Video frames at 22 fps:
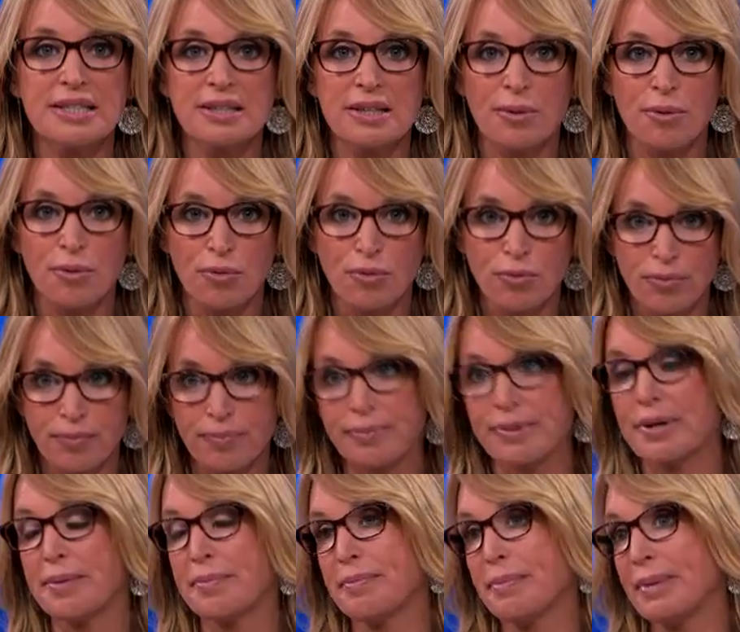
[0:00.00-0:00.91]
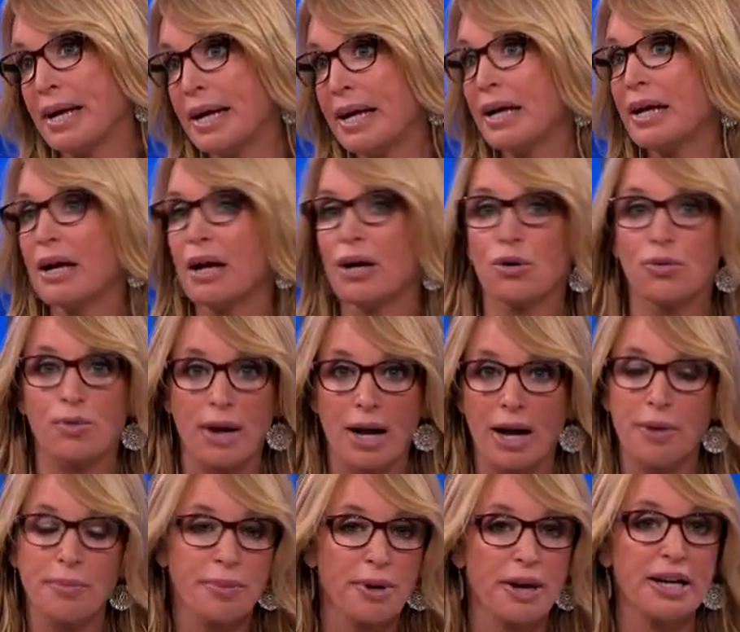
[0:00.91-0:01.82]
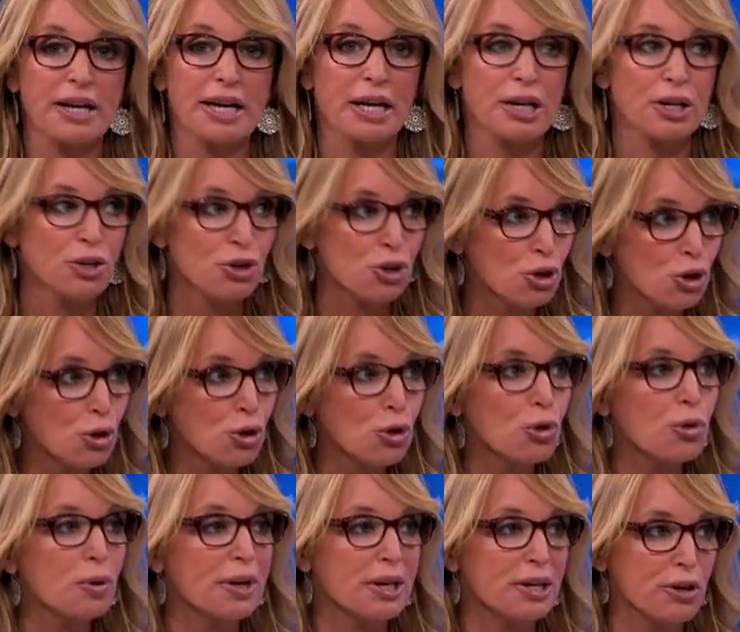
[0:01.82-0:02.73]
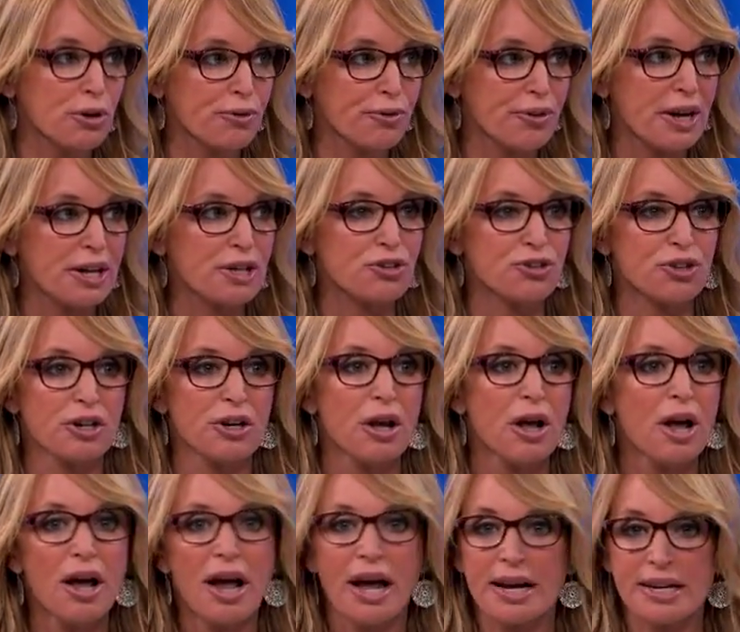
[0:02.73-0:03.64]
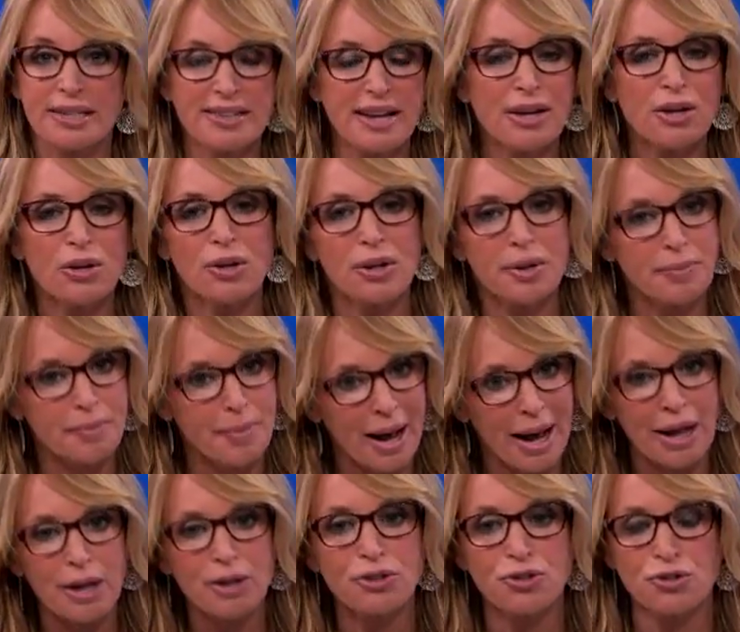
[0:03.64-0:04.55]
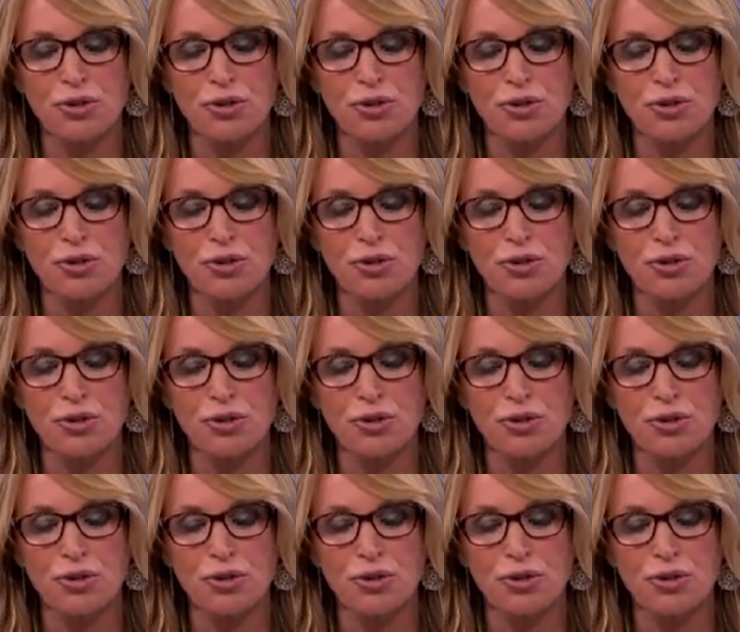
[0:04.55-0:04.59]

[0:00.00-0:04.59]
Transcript: is, to me, a groundbreaking new intervention. And it's not only mild